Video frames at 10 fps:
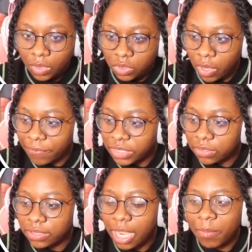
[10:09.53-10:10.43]
So every
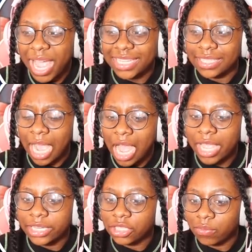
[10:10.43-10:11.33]
single time I die,
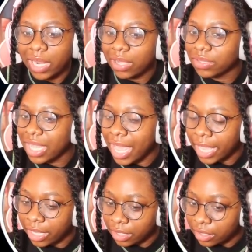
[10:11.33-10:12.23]
it's around
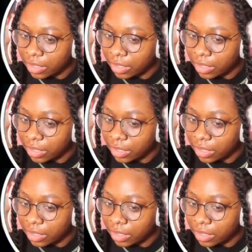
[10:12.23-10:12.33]
like